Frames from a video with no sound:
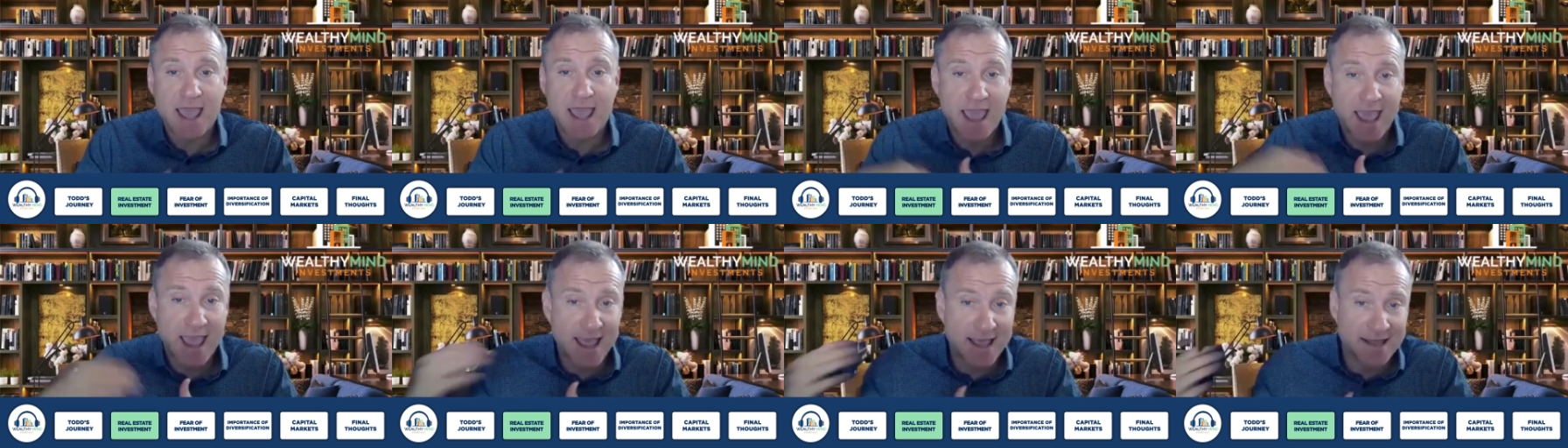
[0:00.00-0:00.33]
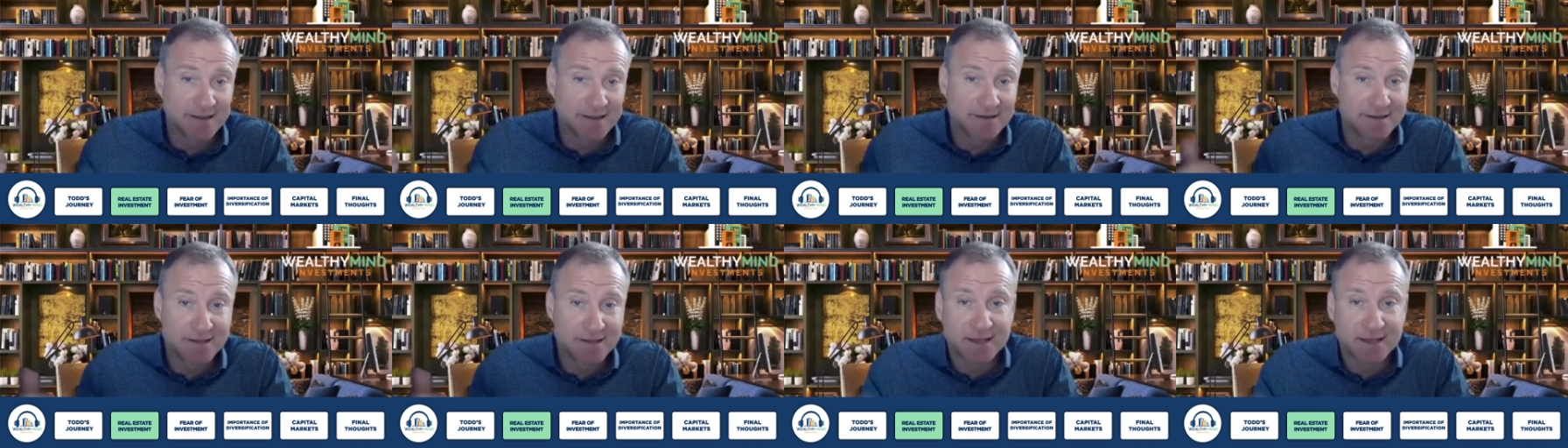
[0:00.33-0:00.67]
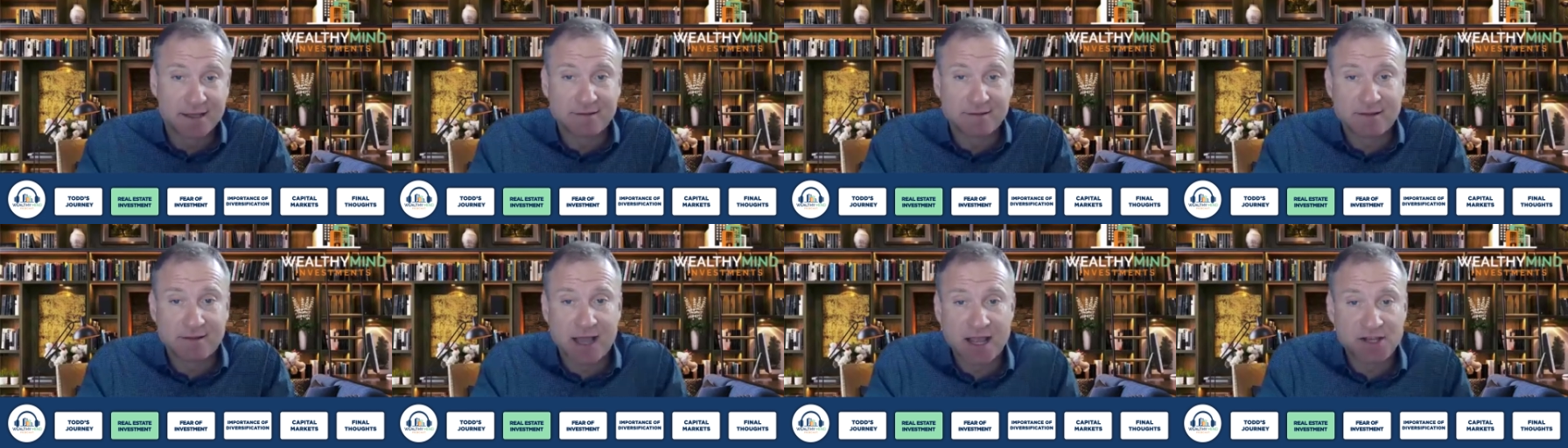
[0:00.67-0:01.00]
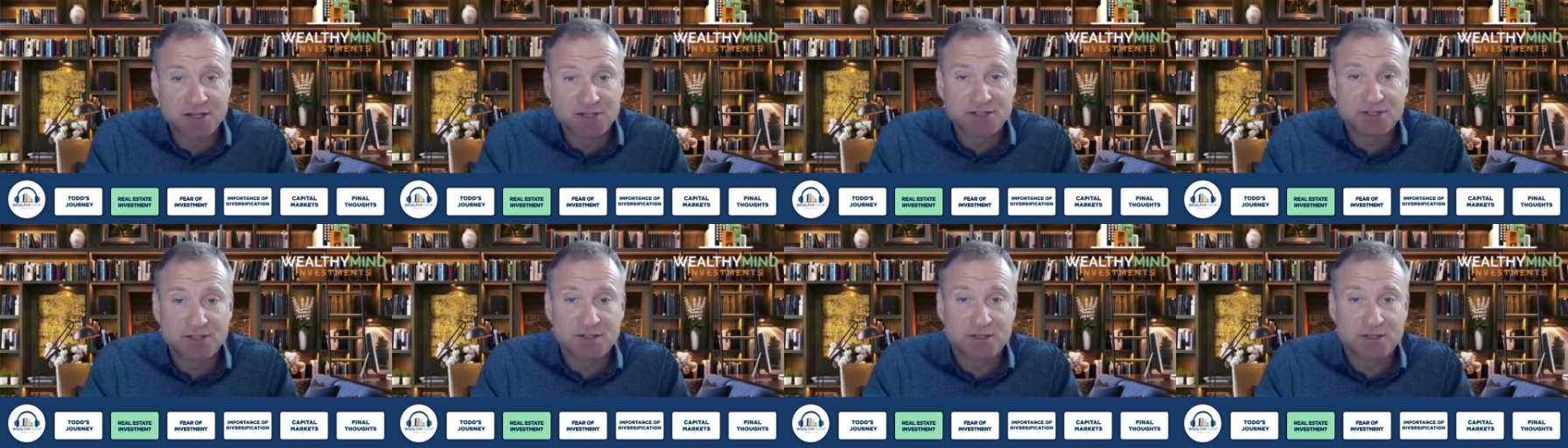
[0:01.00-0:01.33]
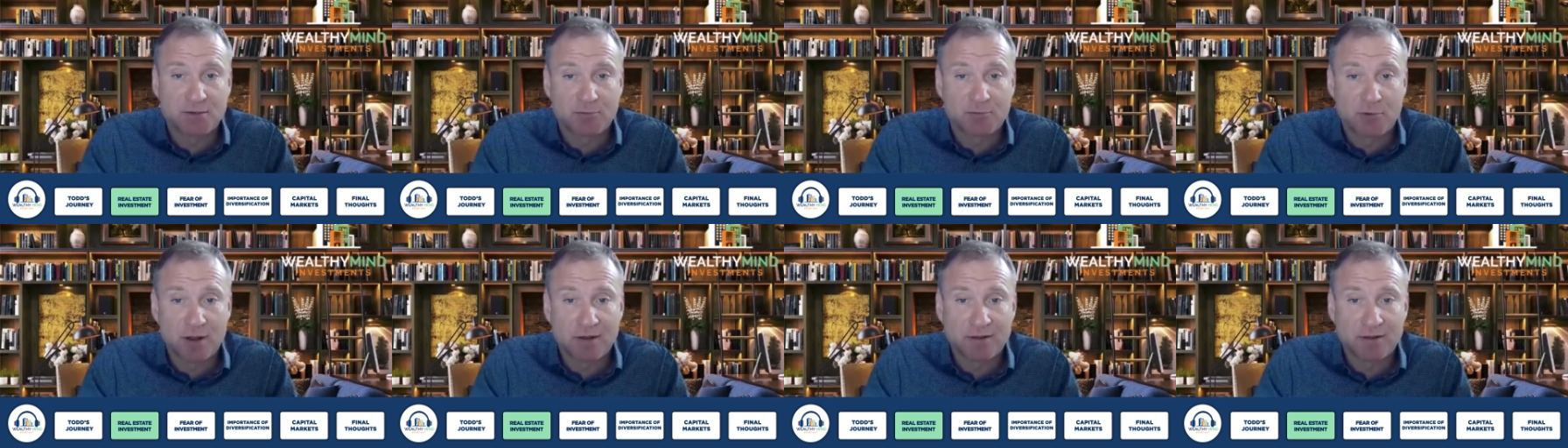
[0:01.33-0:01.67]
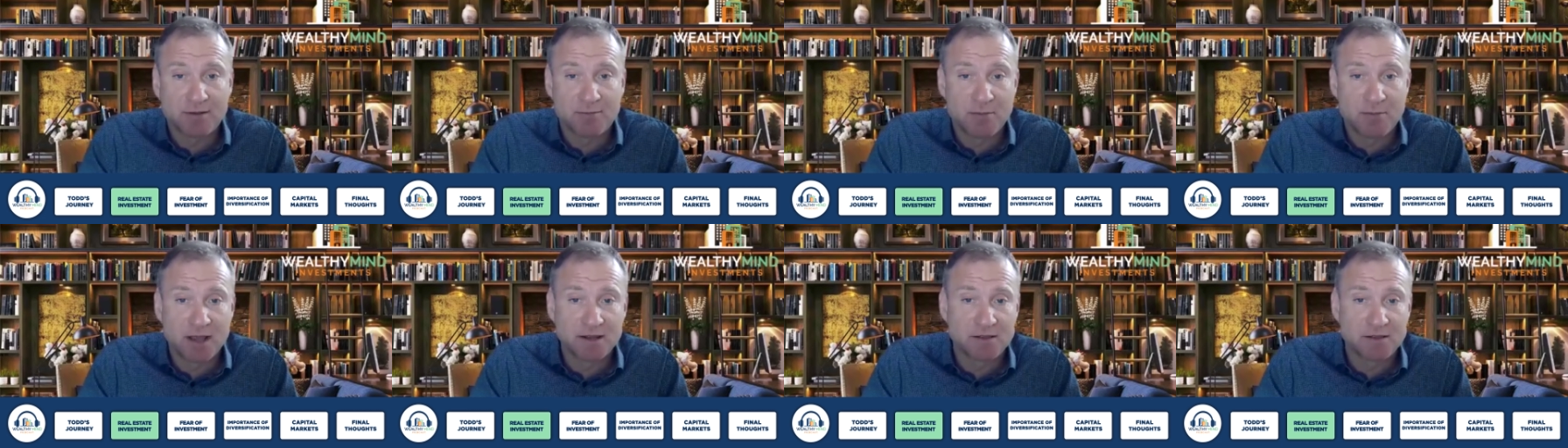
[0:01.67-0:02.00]
and uh, launched a
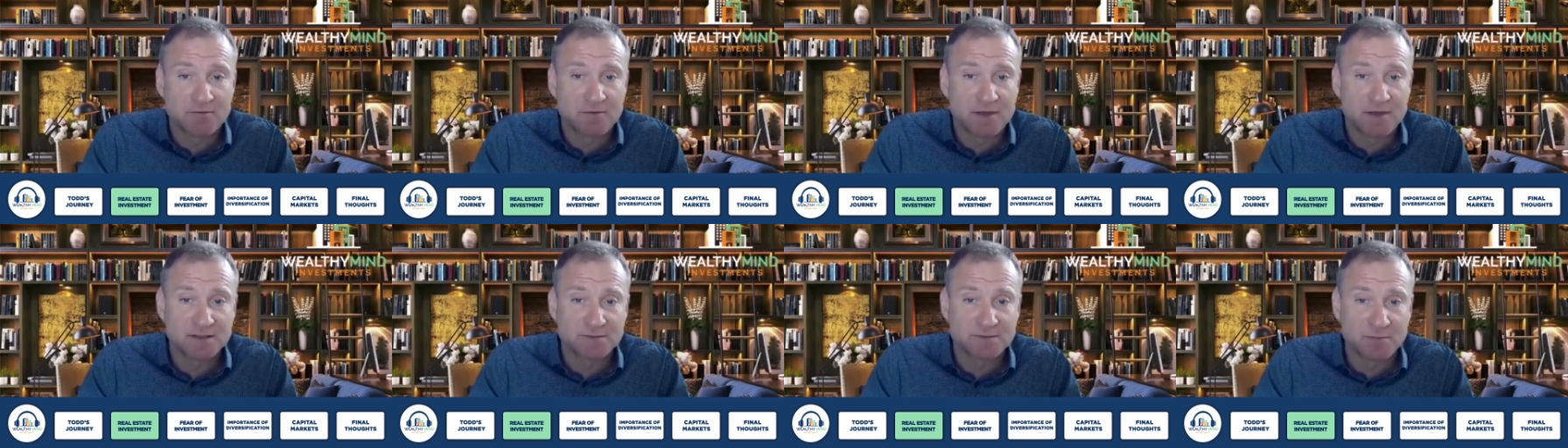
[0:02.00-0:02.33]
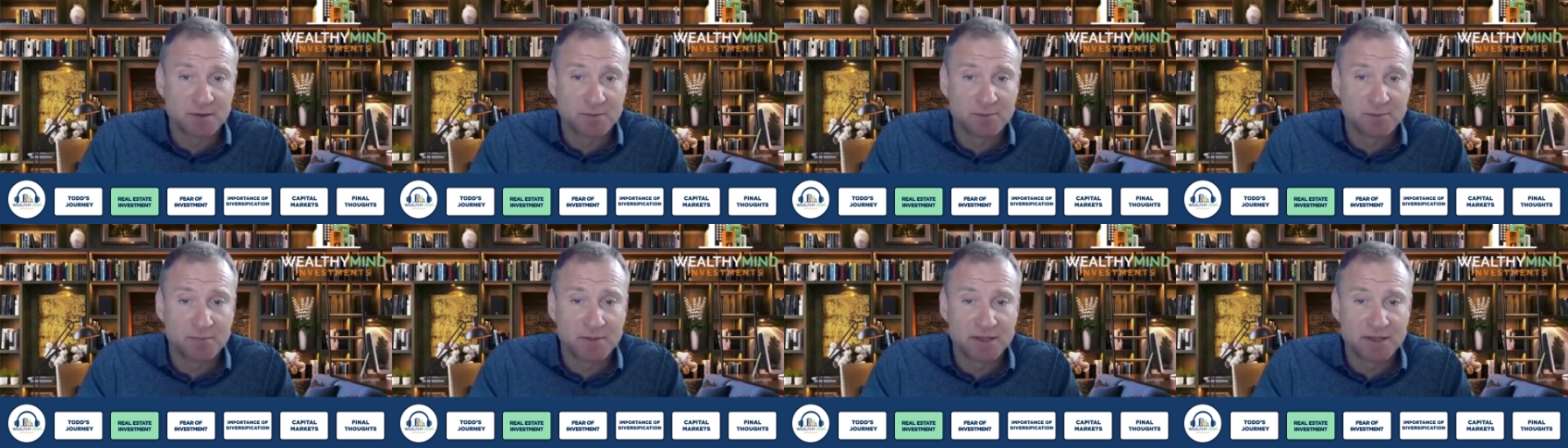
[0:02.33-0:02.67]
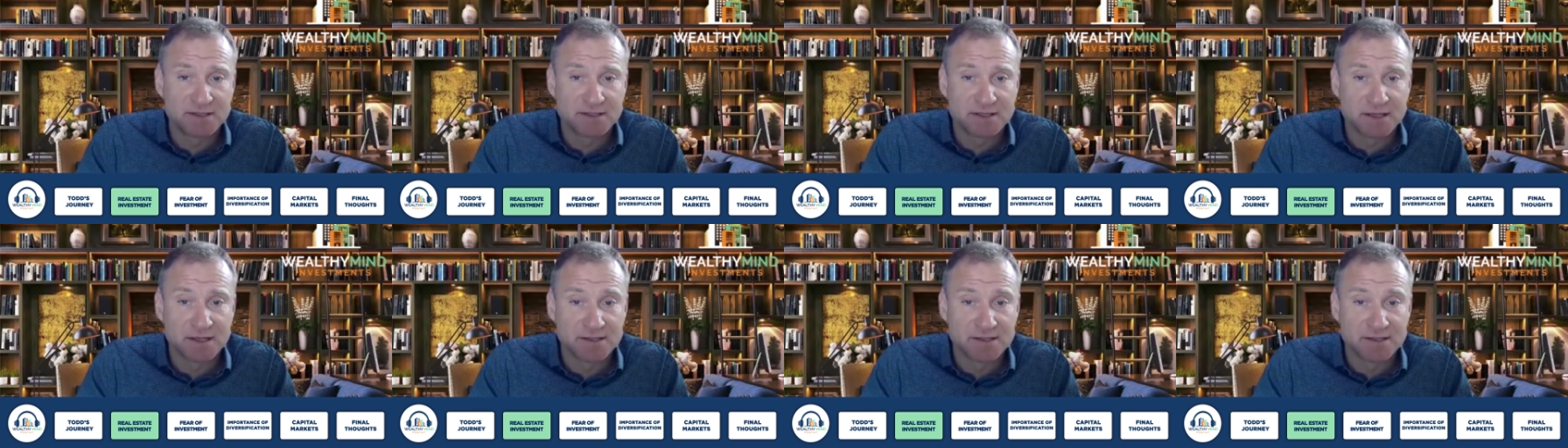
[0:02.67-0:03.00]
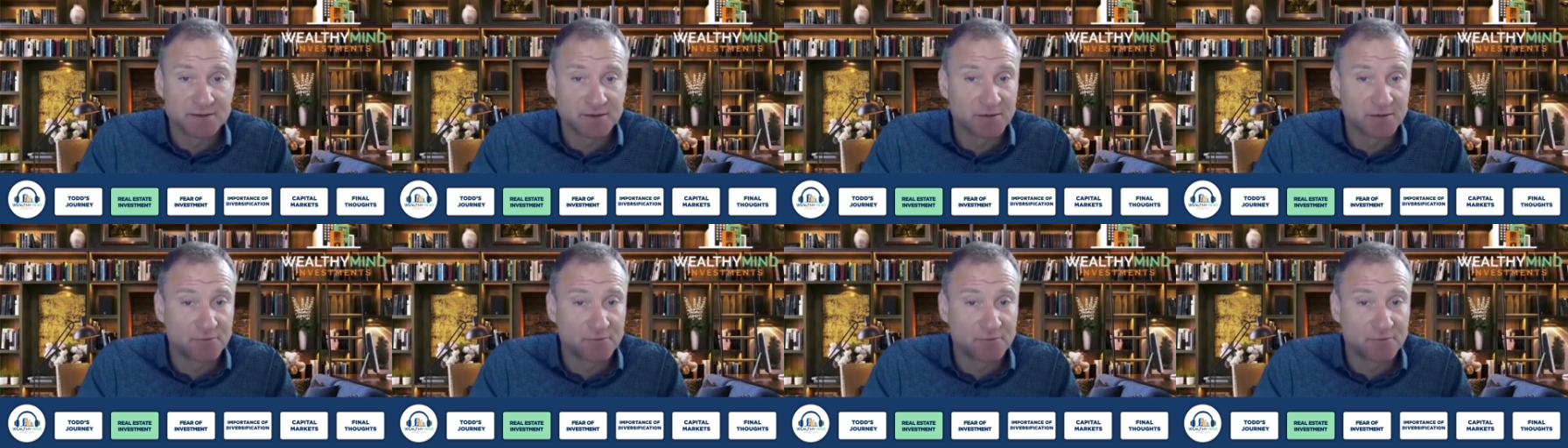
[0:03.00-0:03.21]
wealthy mind investment business,